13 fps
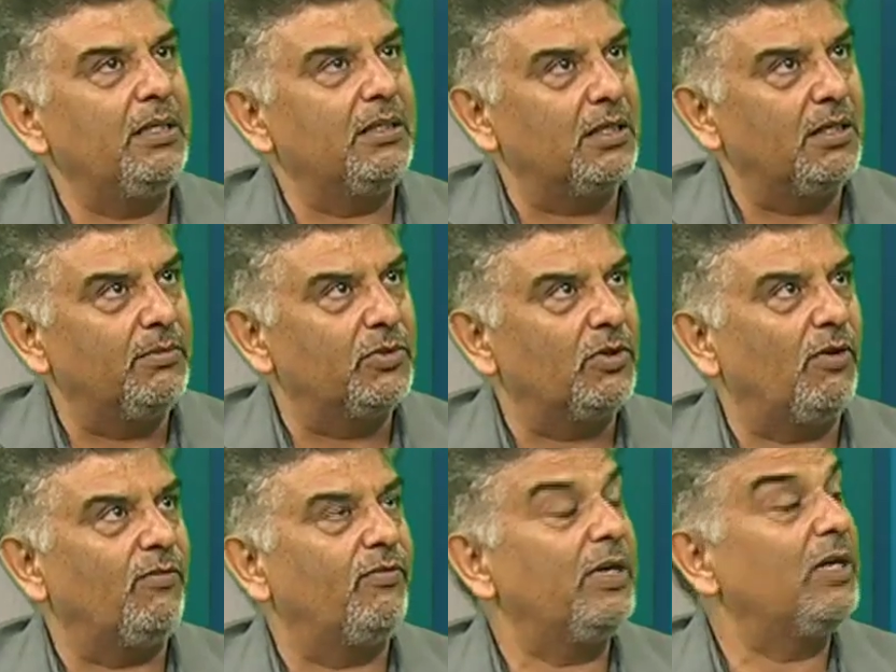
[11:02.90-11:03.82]
in terms
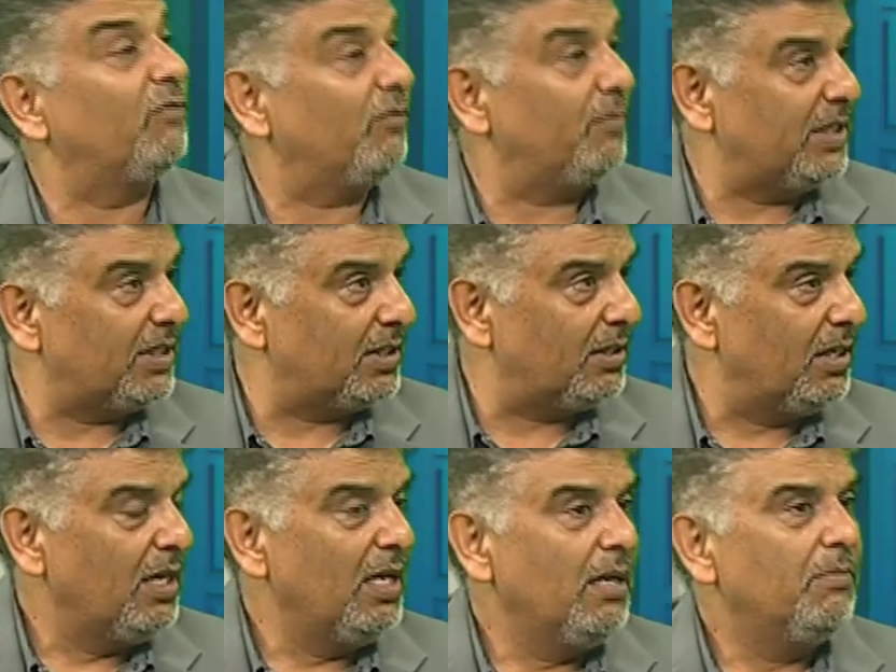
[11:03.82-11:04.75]
of
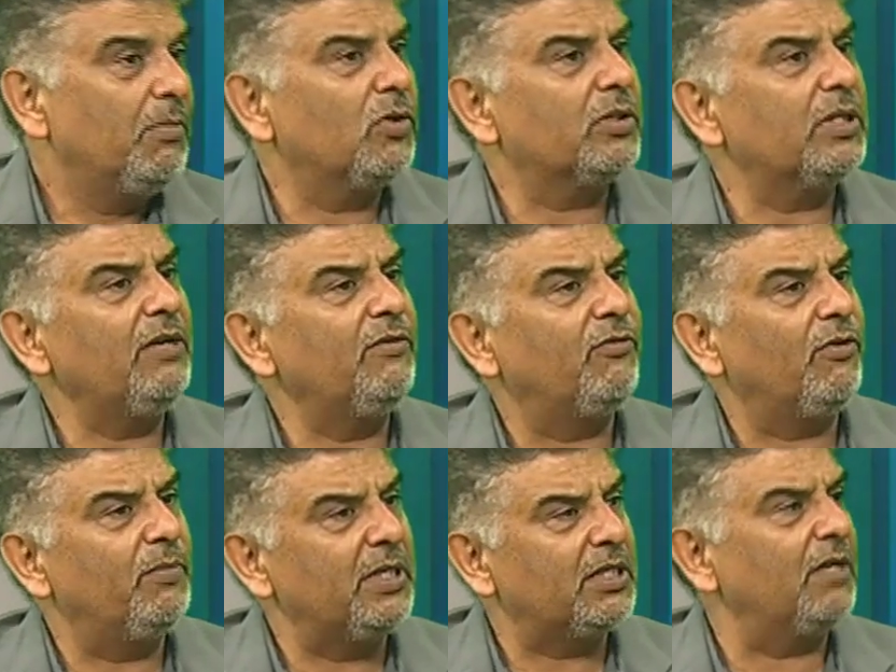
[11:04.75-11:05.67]
information, yep. because
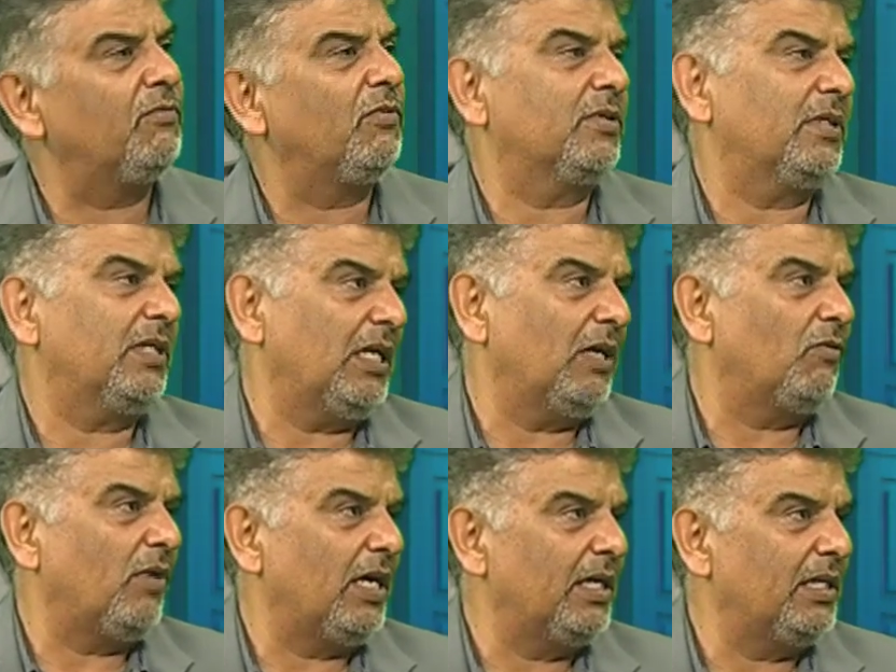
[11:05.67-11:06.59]
information was
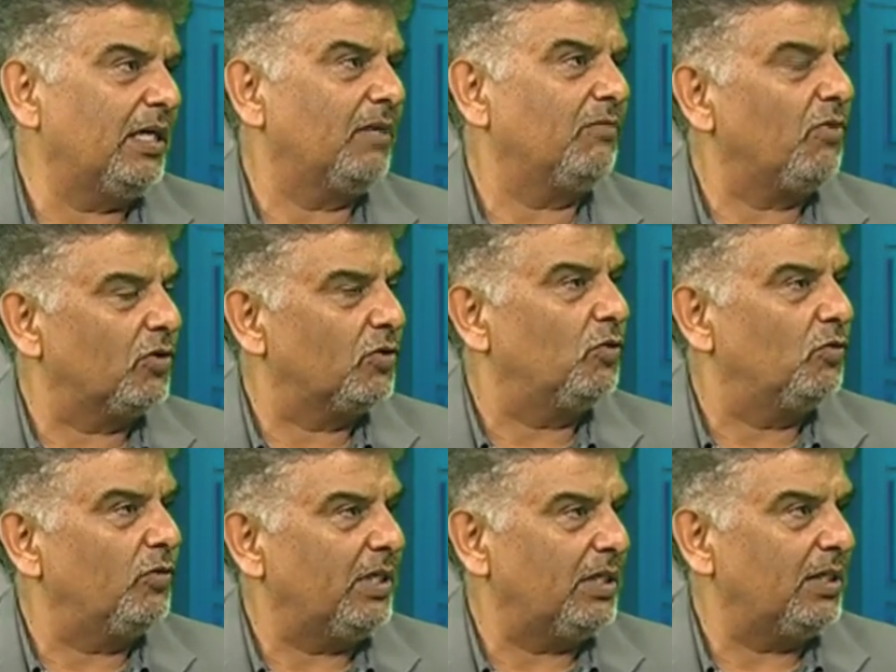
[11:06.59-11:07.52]
required that what to
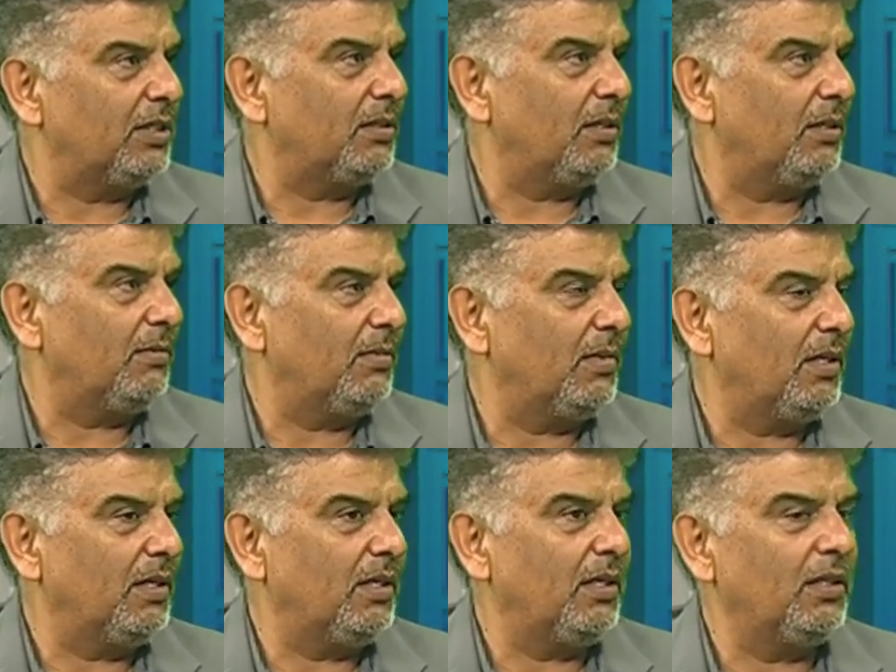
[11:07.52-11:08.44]
do in this uh, uh
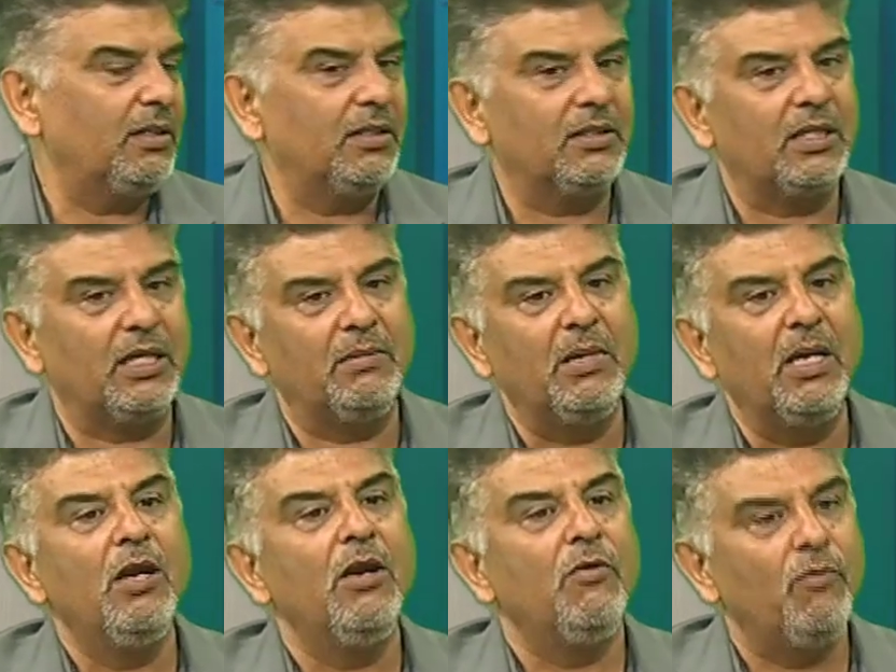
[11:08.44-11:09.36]
exactly. in this time.
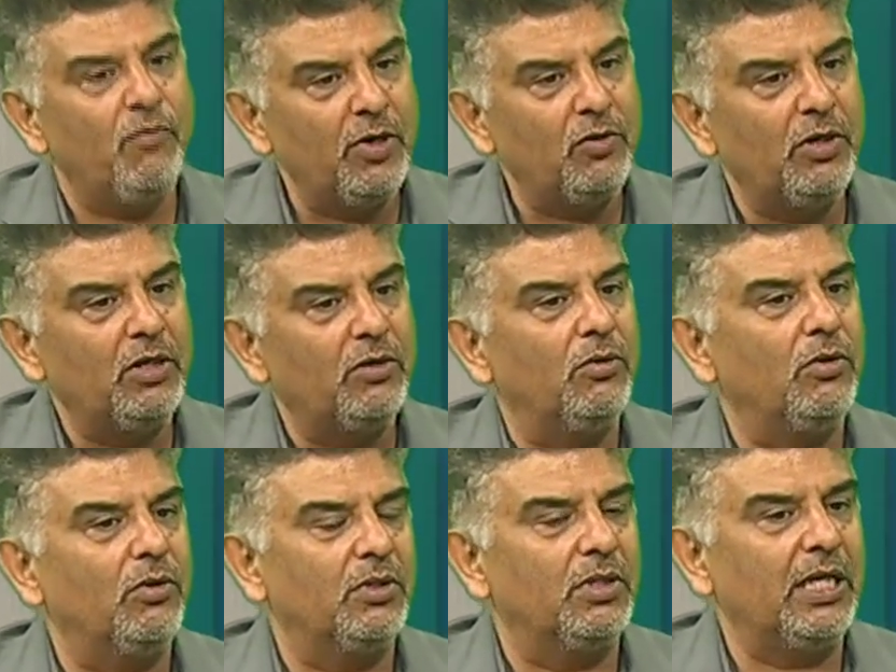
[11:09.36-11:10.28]
We were doing
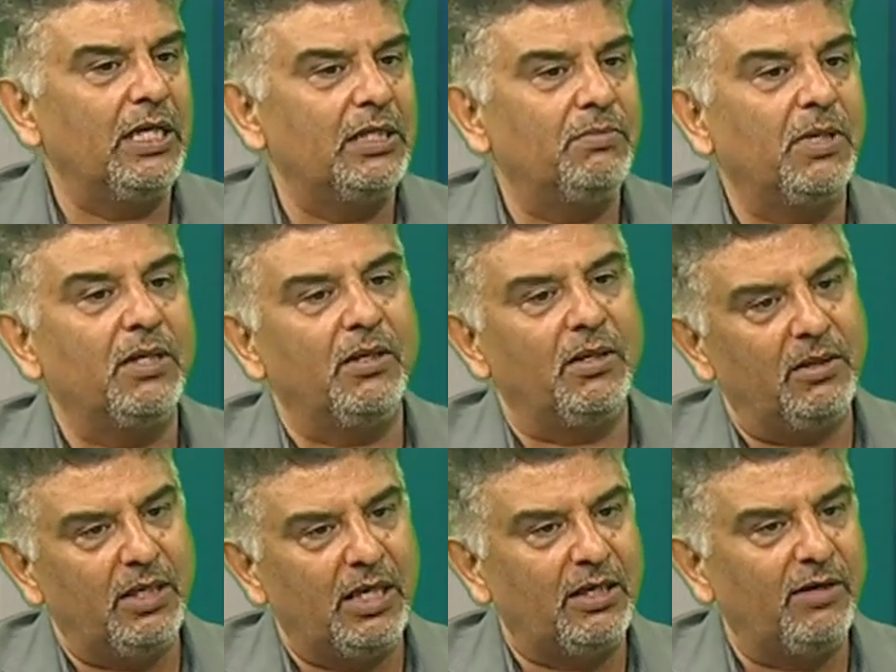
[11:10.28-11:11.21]
uh, things, but
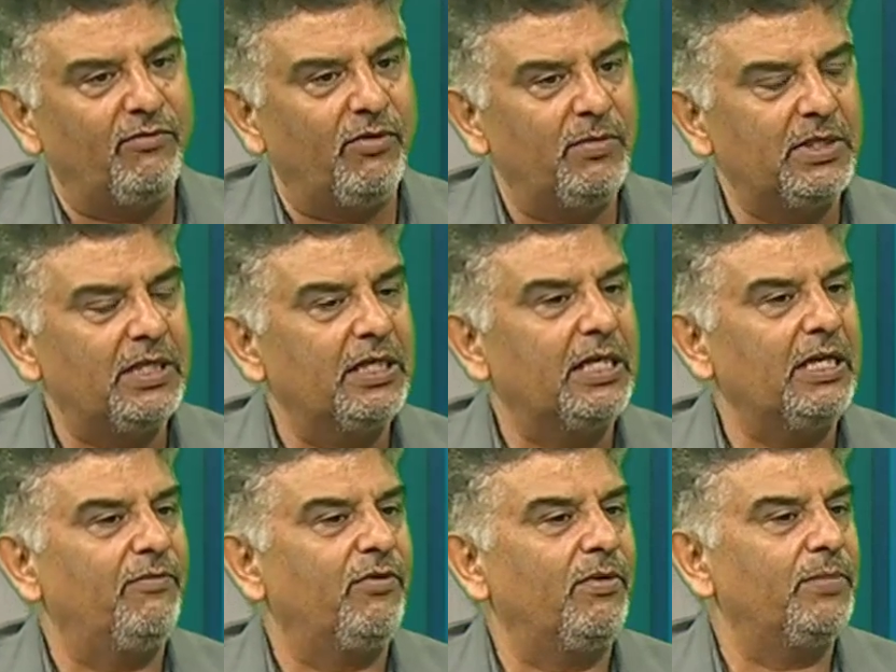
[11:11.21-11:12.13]
that information
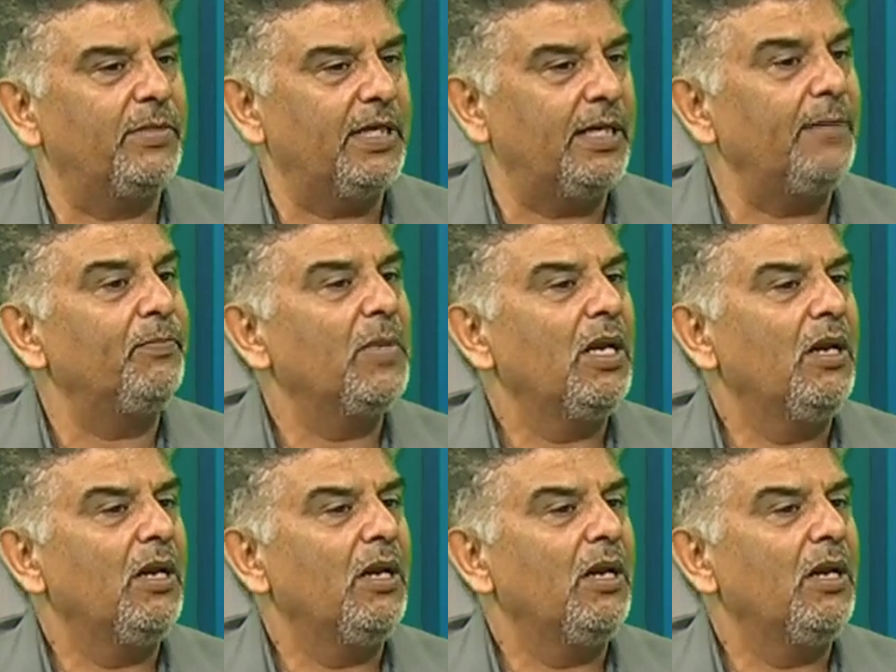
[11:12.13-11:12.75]
came from there,